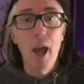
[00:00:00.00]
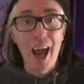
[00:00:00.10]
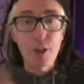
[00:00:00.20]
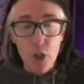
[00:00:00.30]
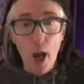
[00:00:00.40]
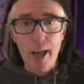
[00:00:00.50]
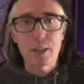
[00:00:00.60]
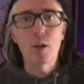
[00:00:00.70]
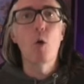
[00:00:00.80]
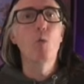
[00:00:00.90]
And
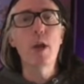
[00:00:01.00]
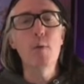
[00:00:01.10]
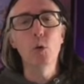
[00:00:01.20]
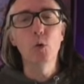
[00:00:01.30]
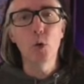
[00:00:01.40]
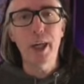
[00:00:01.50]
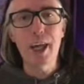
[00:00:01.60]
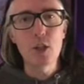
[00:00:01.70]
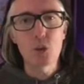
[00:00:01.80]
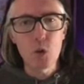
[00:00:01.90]
tonight, we will look
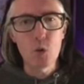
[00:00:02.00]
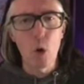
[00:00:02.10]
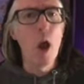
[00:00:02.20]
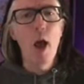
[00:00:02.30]
into